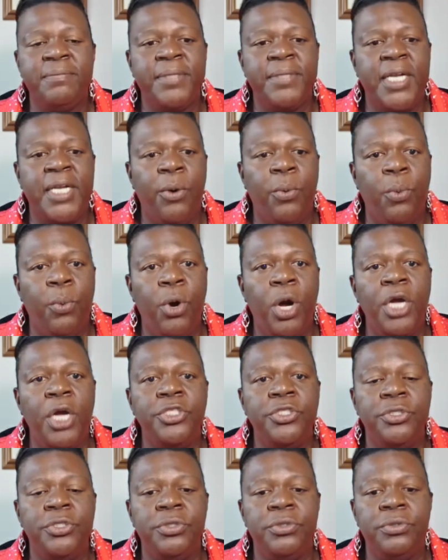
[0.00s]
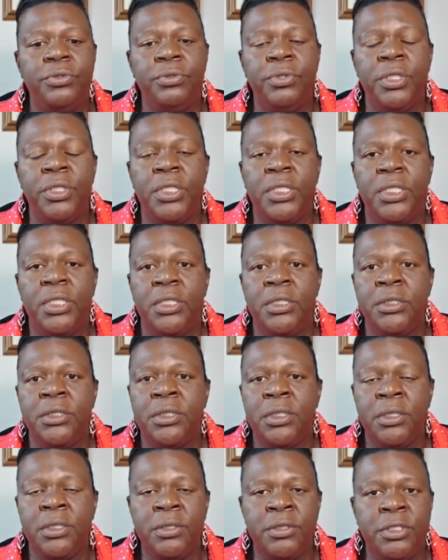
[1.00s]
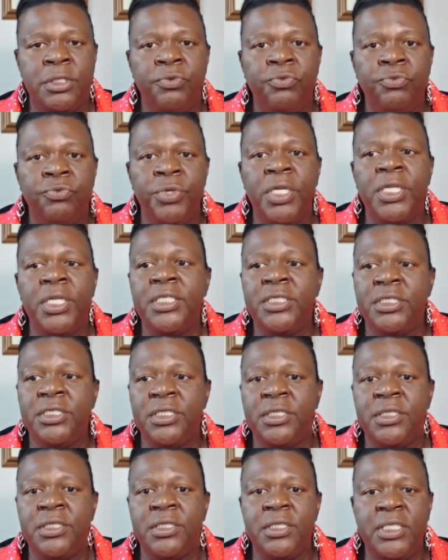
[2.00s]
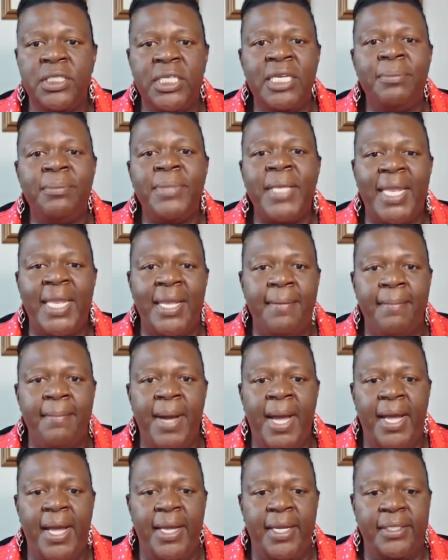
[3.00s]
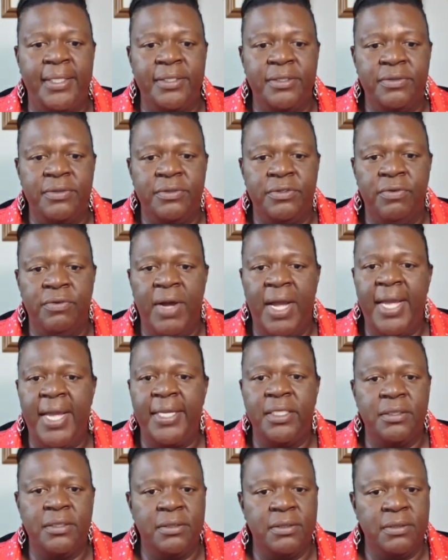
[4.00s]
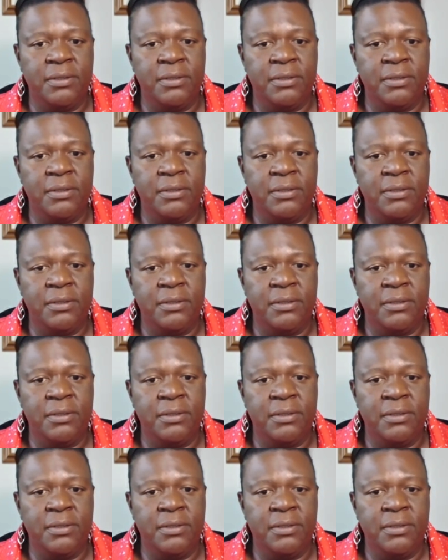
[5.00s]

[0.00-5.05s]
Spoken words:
But I want you to really just keep that in mind, right?